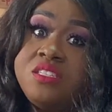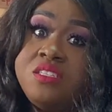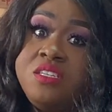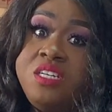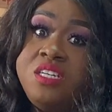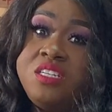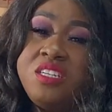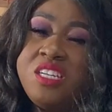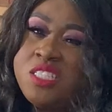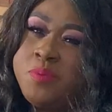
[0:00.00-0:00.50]

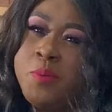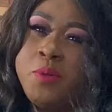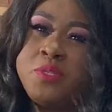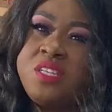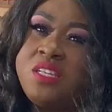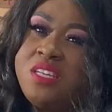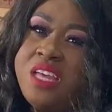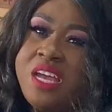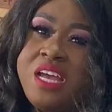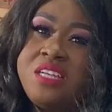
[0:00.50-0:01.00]
It's supposed to
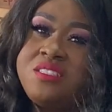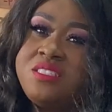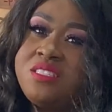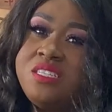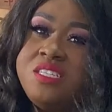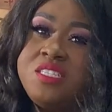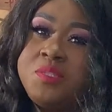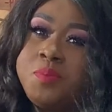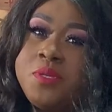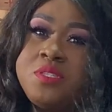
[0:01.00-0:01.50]
last.
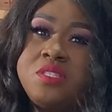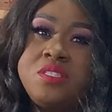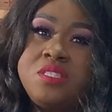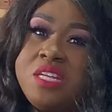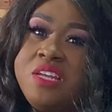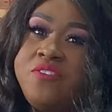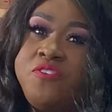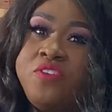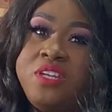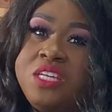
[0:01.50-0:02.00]
It's supposed to
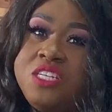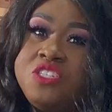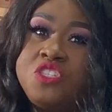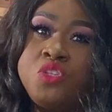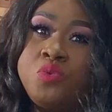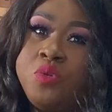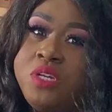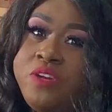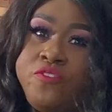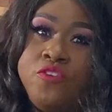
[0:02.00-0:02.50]
sleep for at least
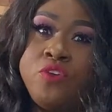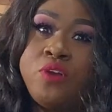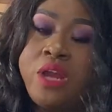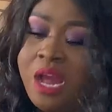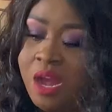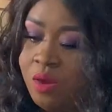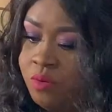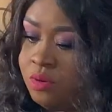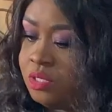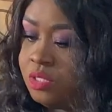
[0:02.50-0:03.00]
3 to 4
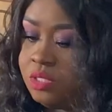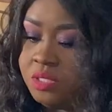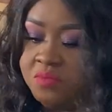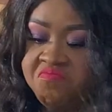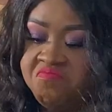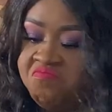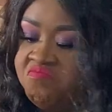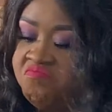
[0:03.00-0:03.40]
hours.